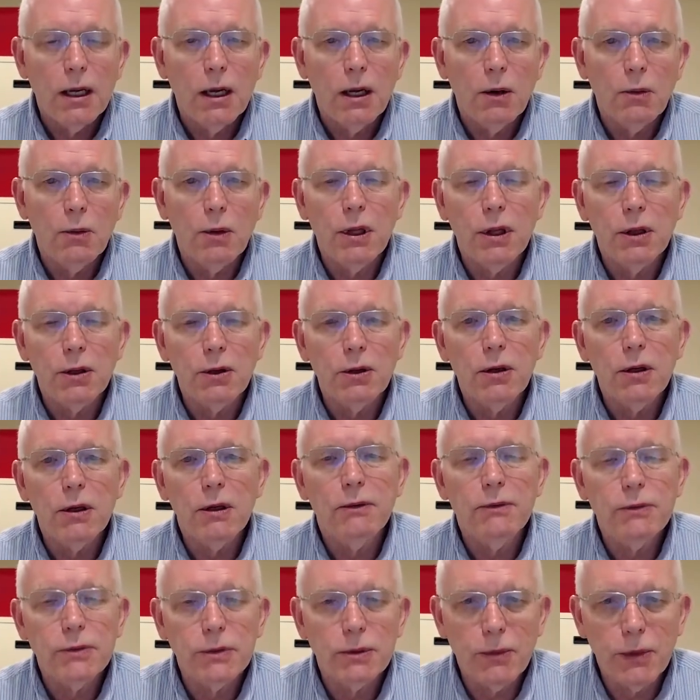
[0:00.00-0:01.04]
we learn
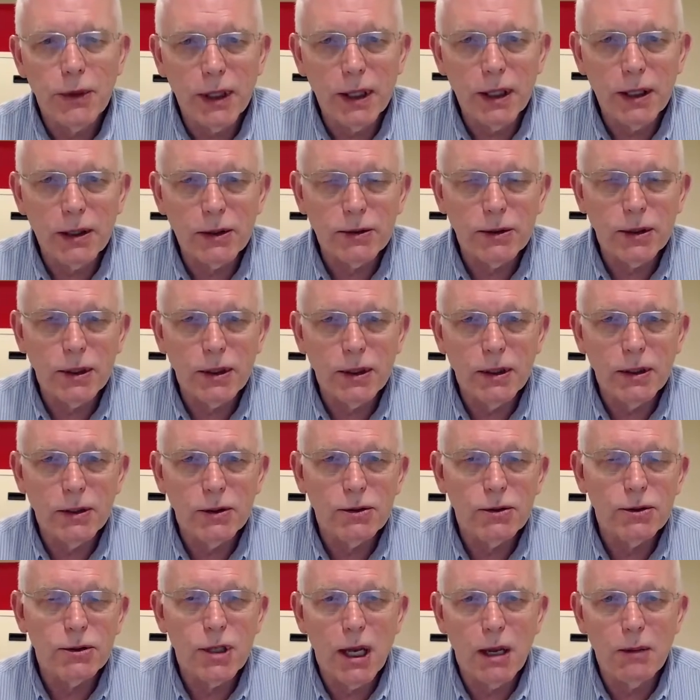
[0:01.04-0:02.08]
of some things in this
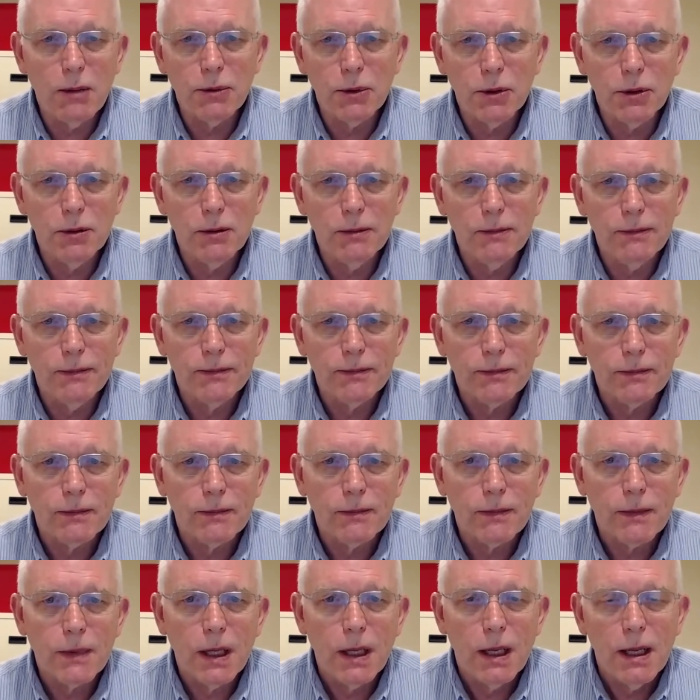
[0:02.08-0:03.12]
chapter
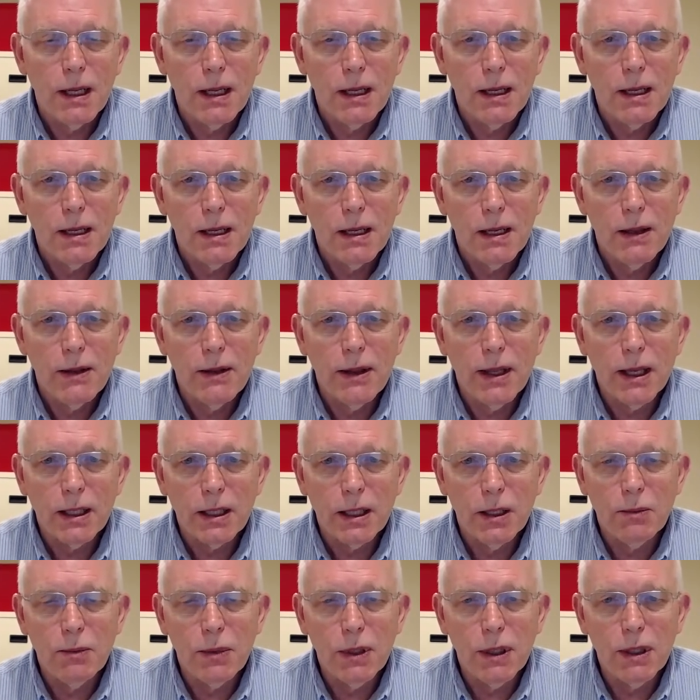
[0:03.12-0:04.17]
that
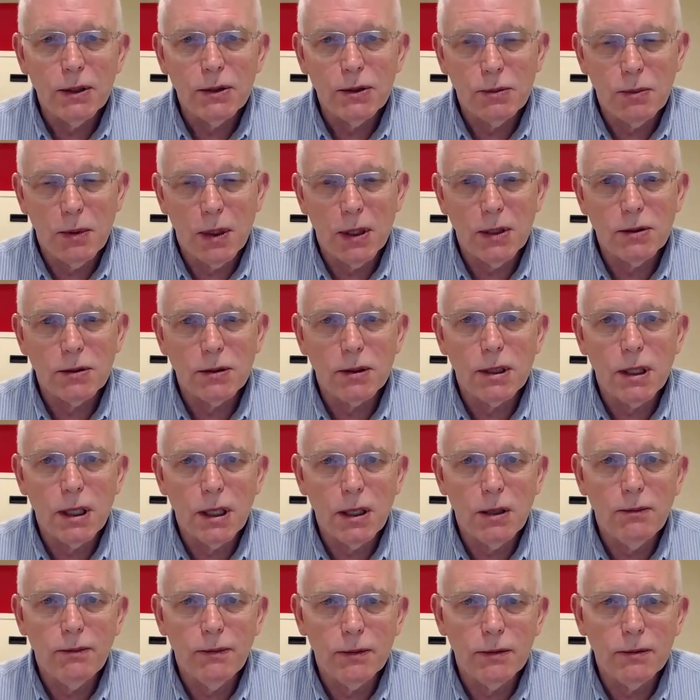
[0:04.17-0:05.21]
can be especially
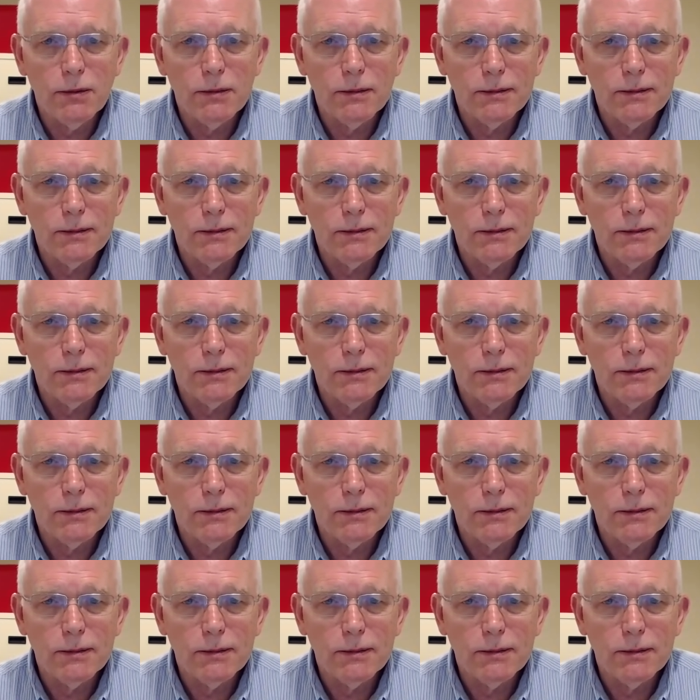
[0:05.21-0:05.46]
helpful.